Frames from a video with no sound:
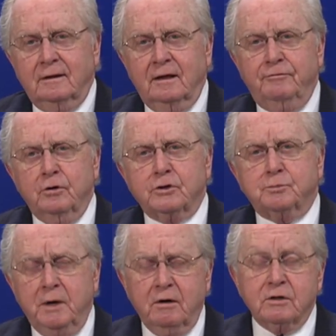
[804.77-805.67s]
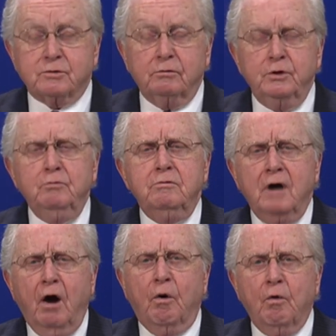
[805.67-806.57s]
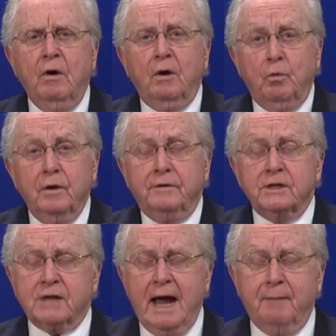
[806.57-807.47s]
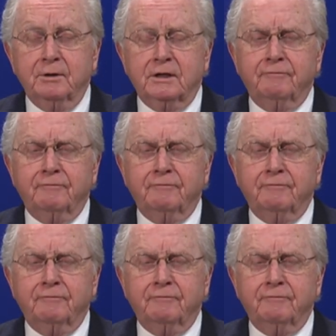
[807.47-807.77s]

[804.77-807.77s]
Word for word: If you're spiritual, you know when this happened.